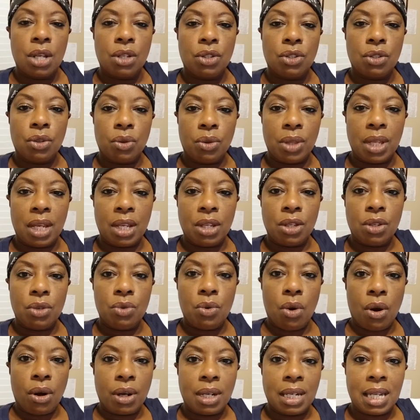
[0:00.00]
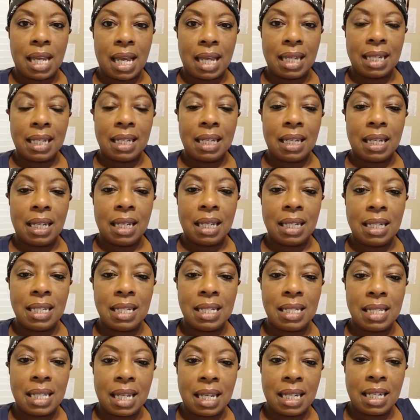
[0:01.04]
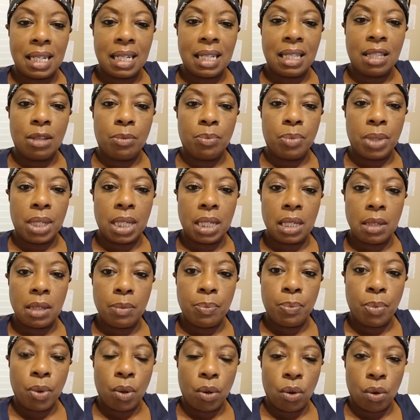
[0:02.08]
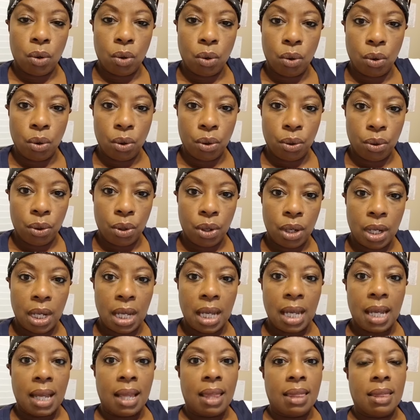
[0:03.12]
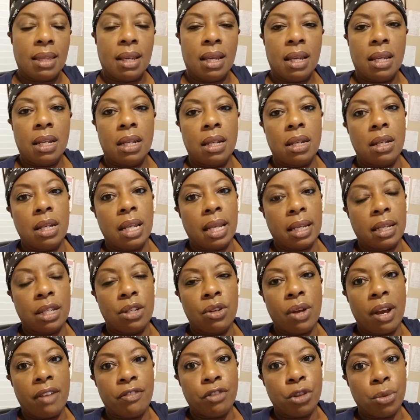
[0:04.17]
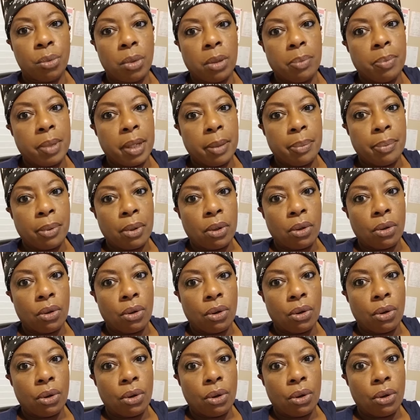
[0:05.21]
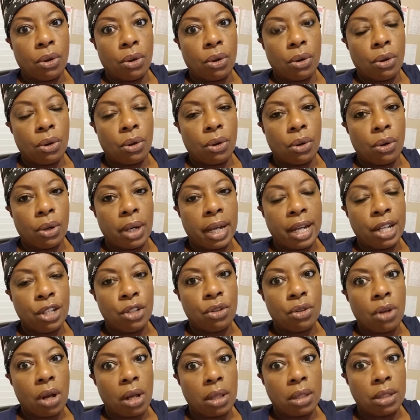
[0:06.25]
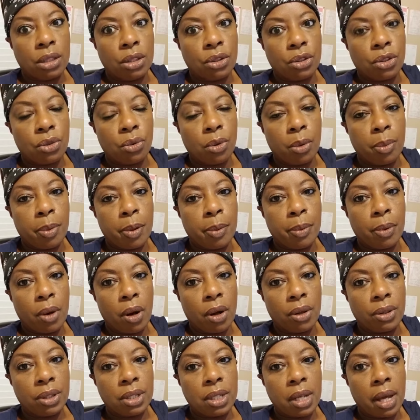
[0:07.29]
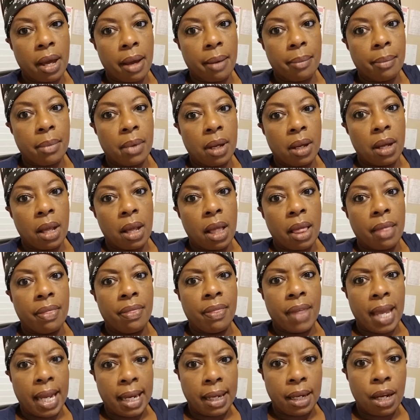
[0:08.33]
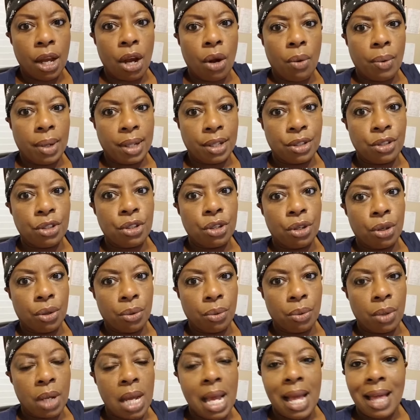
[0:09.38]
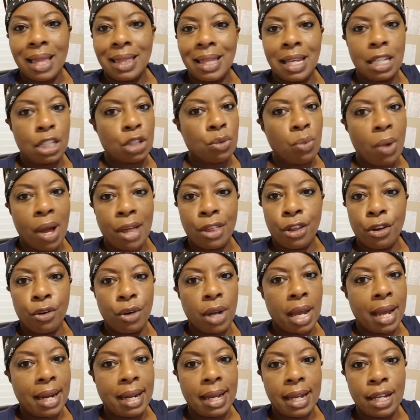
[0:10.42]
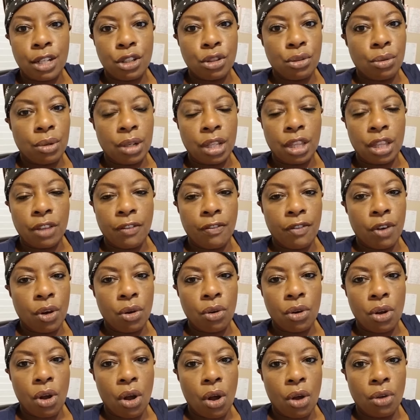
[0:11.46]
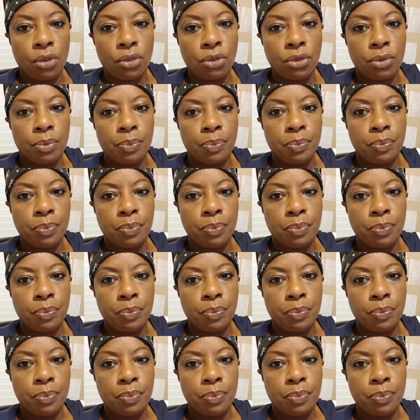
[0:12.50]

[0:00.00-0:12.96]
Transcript: so that you are not inundating the people that, like, you have three people and you call in those three people all the time. They know it's you. That's why they're not answering the phone calls.